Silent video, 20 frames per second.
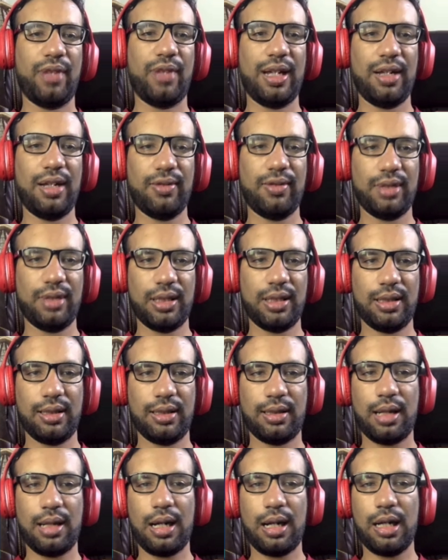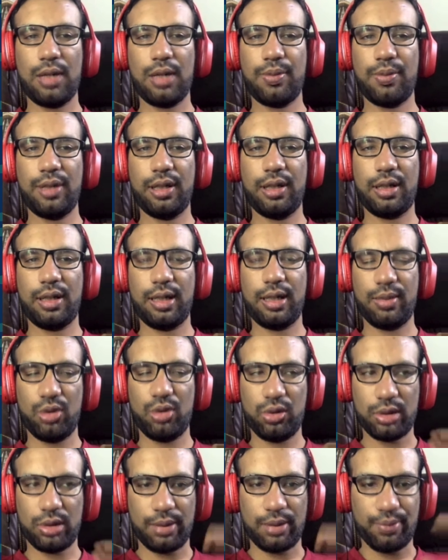whenever this heartbeat
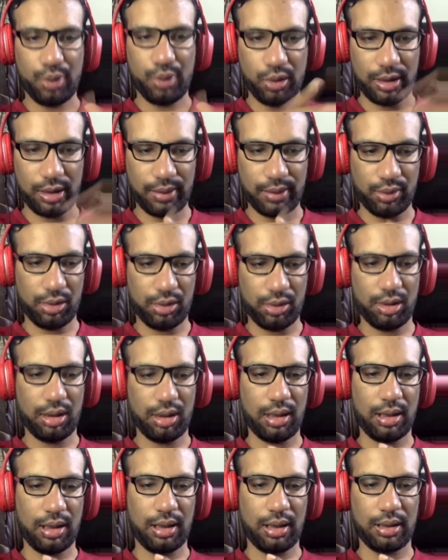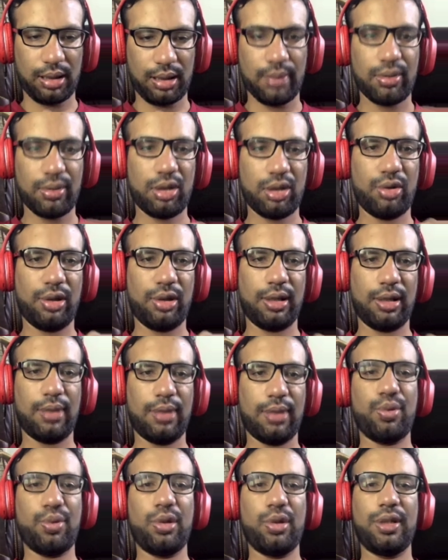demo composable comes to the
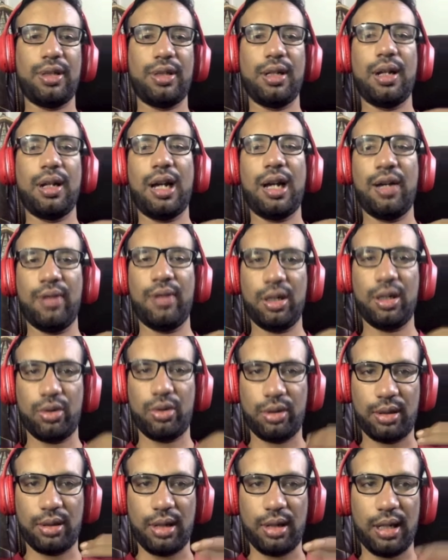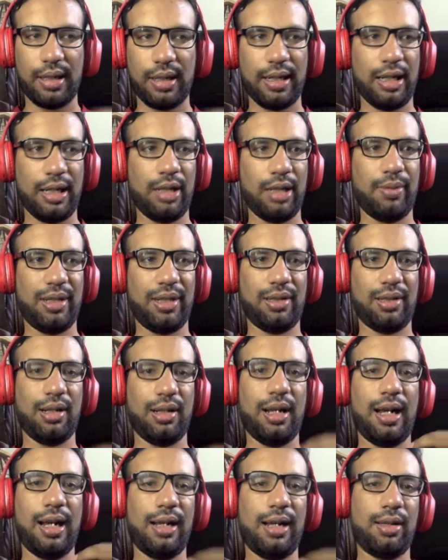composition, I want to start the
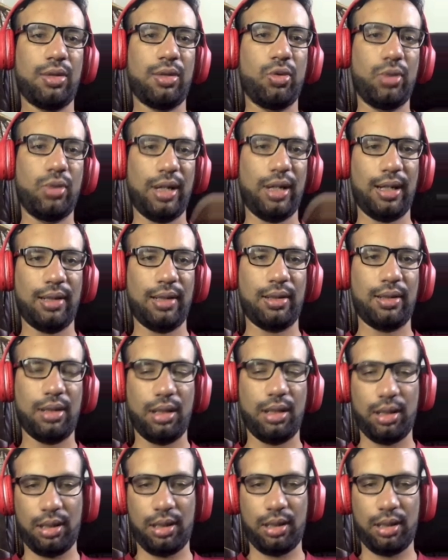animation as soon as